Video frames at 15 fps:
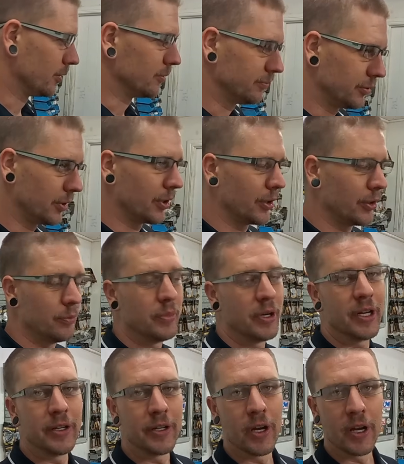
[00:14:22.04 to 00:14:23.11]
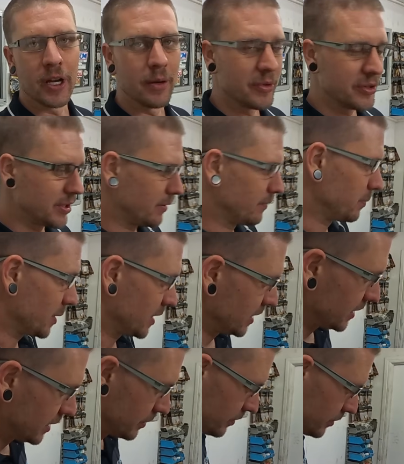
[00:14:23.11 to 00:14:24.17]
well, not home, but I had to go get my son from
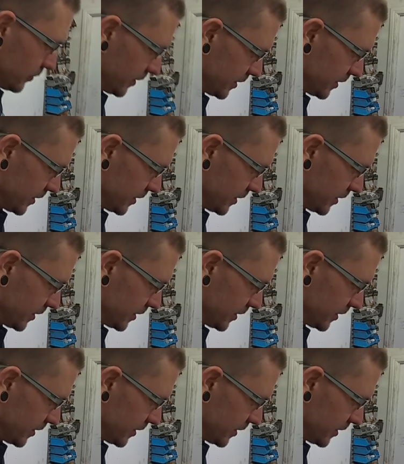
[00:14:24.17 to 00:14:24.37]
kindy and all the